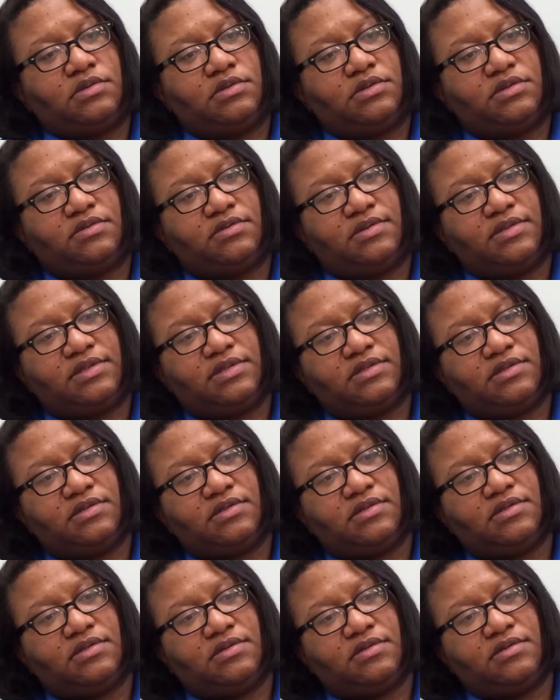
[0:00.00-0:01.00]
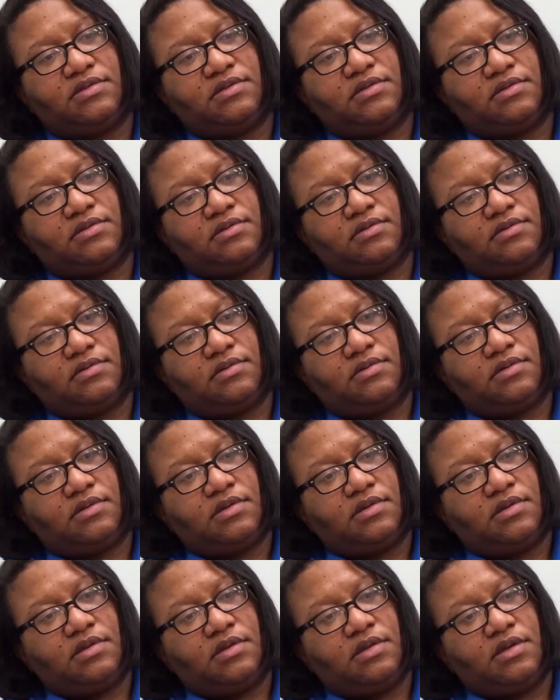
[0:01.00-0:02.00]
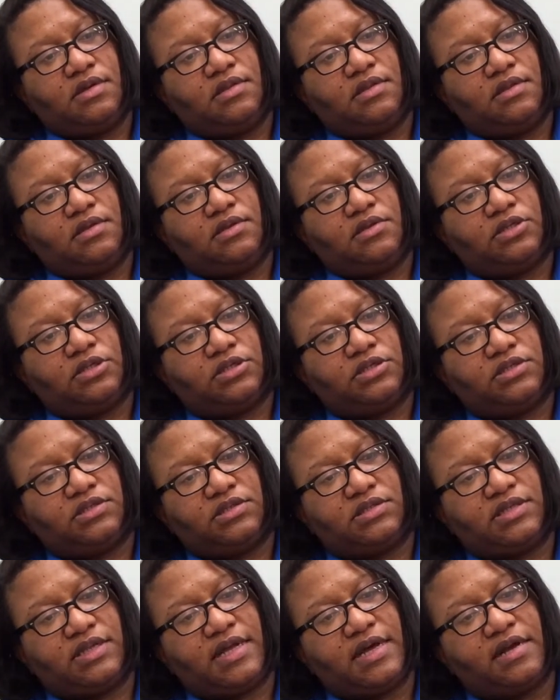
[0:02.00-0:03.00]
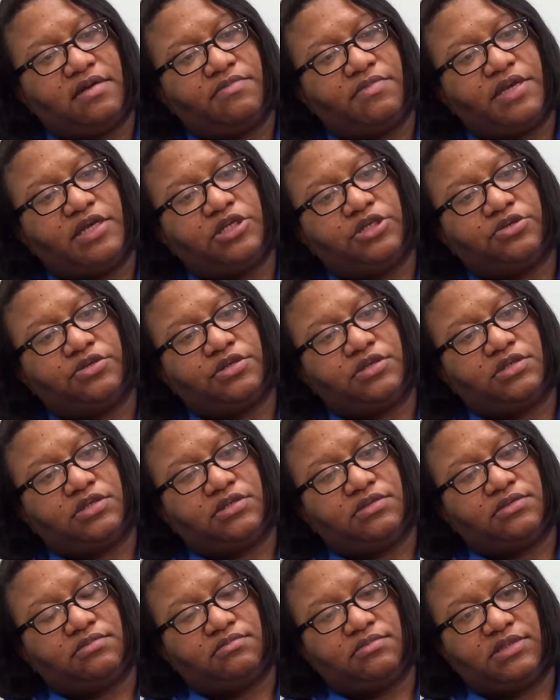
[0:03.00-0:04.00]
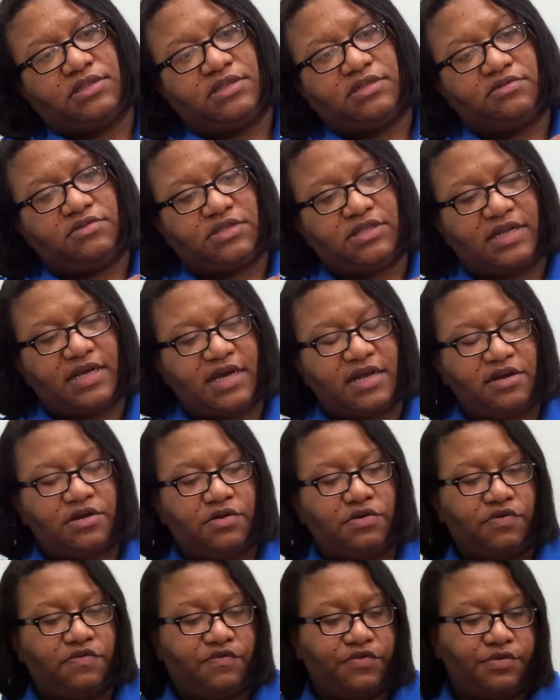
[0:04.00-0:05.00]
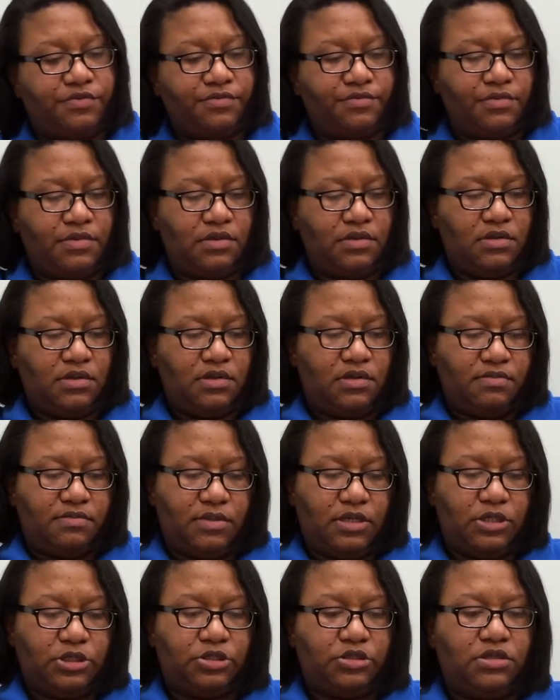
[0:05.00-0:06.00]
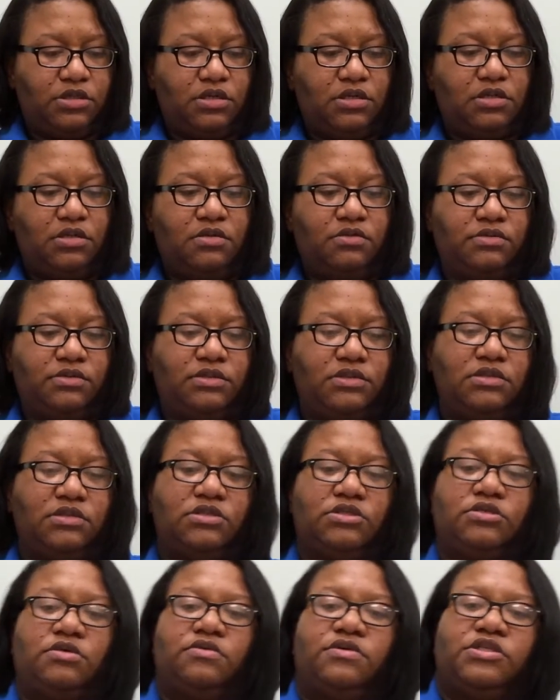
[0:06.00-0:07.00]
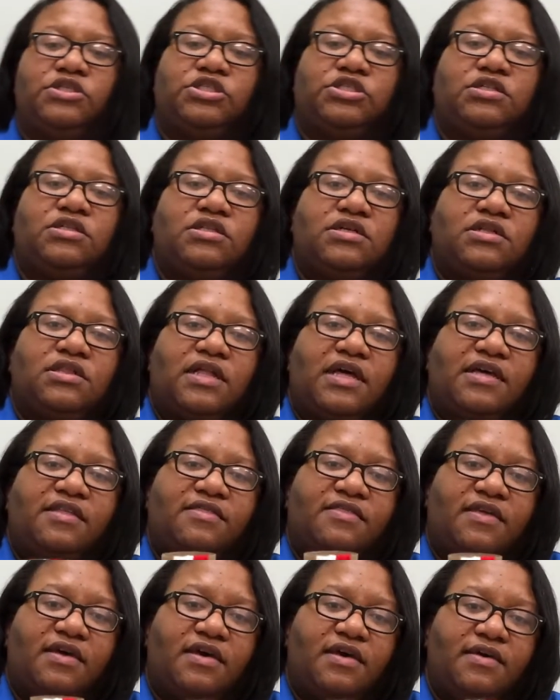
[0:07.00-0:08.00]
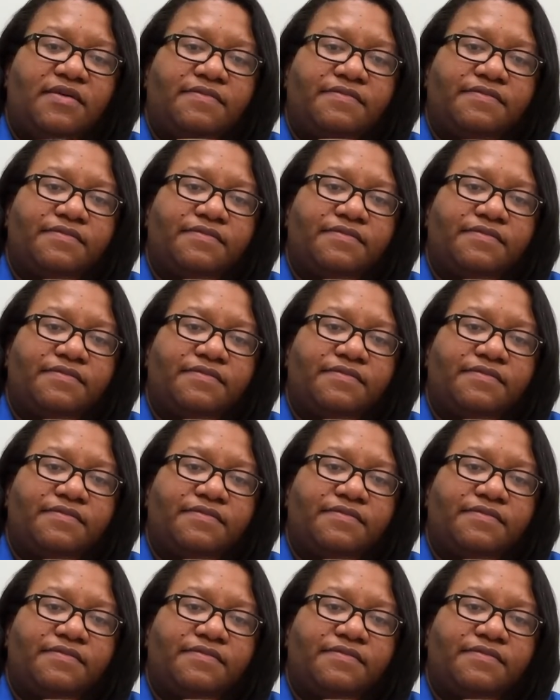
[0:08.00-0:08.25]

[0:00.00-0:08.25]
so it's snug, and then you just slide, make sure you slide it over, make sure they're close, and so it should look like that.